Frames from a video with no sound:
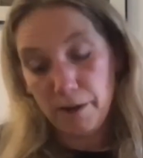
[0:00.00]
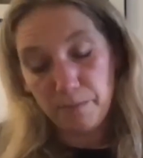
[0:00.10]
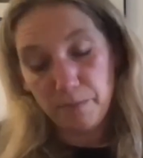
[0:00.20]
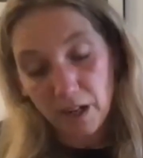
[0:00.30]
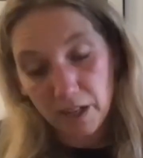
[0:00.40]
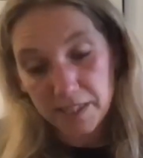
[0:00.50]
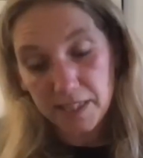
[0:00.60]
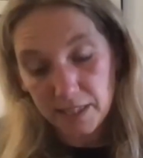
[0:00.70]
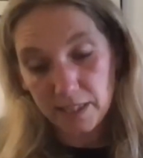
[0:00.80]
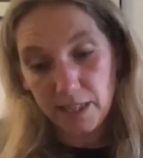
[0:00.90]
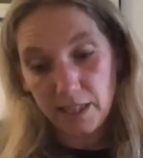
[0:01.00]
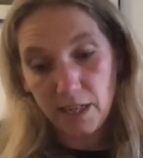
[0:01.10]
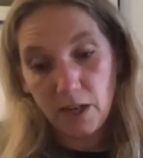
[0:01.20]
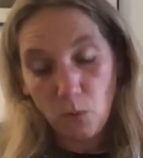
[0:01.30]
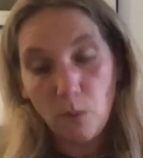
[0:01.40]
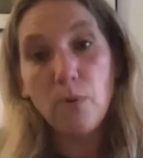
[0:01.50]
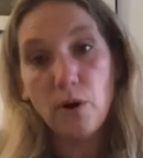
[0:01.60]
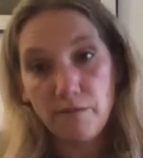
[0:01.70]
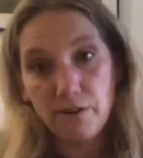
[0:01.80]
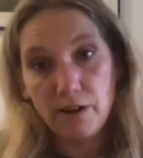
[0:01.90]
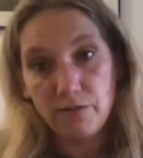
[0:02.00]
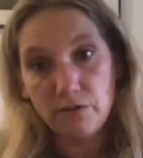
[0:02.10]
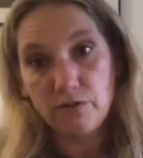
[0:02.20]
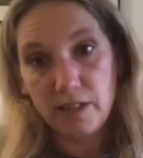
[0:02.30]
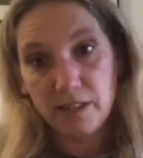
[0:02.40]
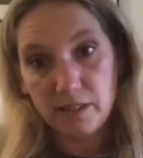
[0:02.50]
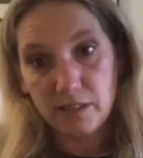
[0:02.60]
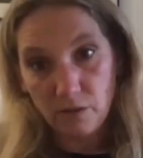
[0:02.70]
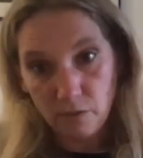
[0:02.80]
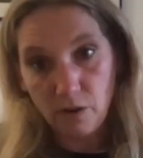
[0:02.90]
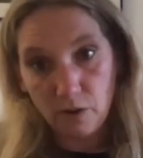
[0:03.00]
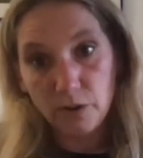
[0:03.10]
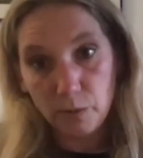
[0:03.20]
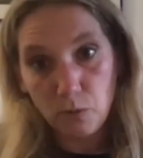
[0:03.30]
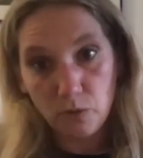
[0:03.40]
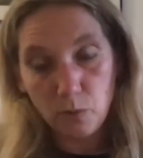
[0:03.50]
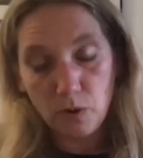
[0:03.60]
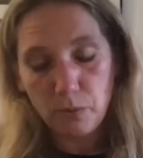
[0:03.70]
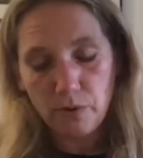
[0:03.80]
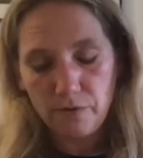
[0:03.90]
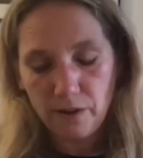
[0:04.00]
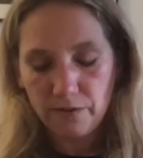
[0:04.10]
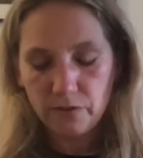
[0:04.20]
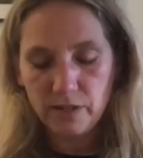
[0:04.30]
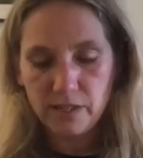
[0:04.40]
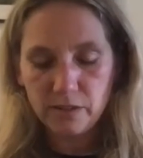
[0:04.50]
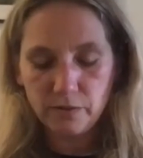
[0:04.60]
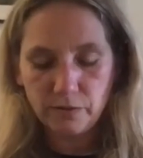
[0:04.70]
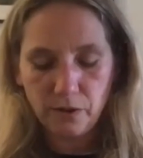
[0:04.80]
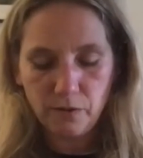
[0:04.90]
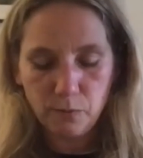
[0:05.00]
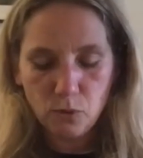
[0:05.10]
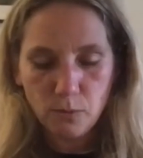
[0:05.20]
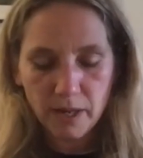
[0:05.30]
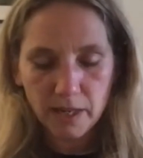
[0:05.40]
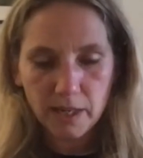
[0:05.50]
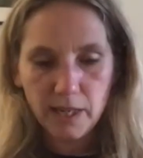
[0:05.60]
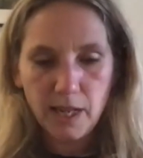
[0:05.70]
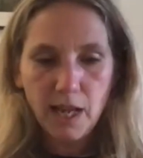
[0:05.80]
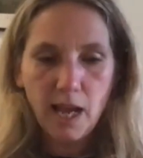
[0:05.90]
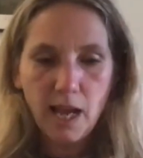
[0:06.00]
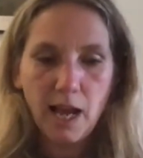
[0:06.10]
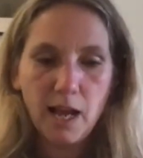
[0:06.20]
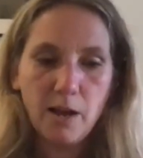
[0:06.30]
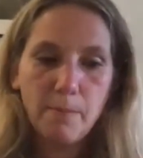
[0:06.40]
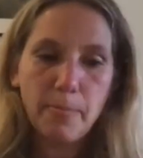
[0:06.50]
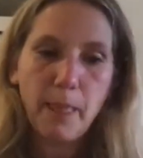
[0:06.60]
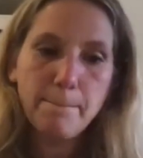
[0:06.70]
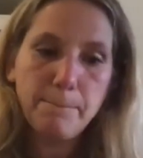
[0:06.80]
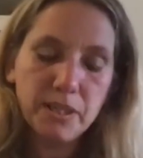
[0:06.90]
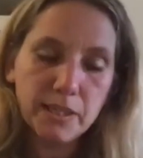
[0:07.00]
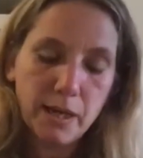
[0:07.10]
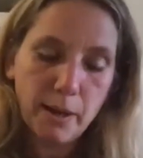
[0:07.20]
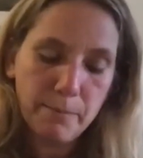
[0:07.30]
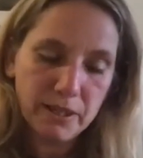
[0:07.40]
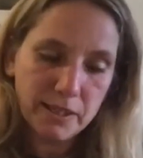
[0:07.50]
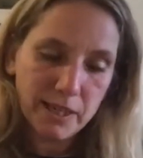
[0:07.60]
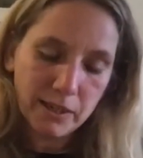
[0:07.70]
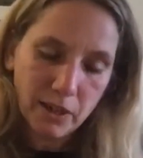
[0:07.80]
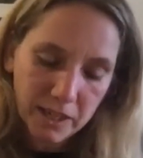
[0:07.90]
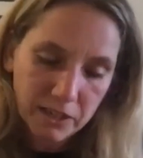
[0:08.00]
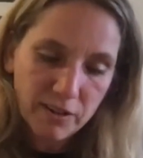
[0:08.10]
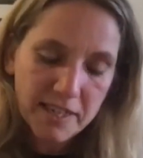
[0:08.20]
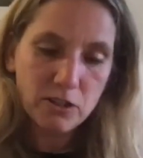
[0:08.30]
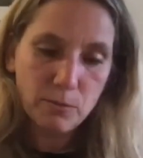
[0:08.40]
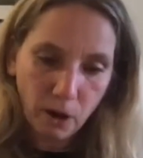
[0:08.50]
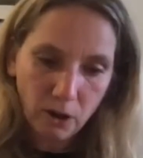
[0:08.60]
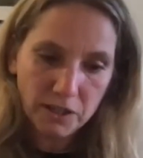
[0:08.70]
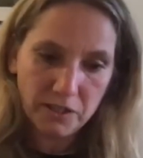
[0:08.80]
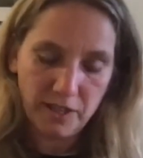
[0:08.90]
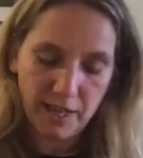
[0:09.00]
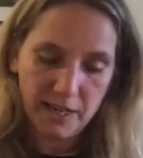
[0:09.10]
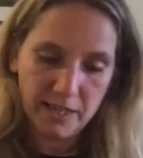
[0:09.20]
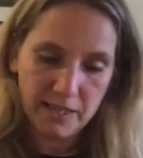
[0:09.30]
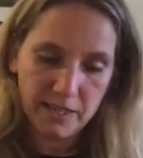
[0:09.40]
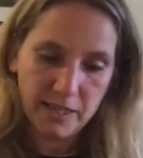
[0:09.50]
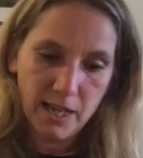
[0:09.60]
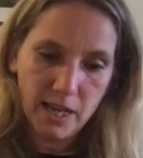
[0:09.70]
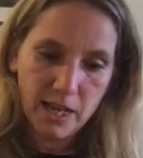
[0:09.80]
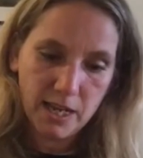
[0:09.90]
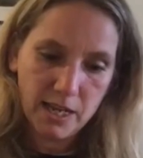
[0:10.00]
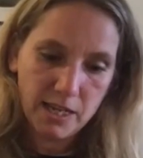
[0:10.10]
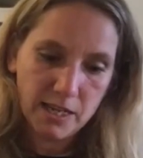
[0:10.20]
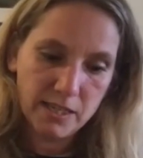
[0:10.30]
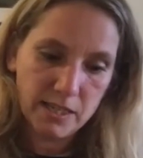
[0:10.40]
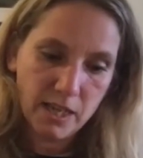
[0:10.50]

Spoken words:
ideally 1.5 degrees, no more than 1.5 degrees of warming. But a critical part of that is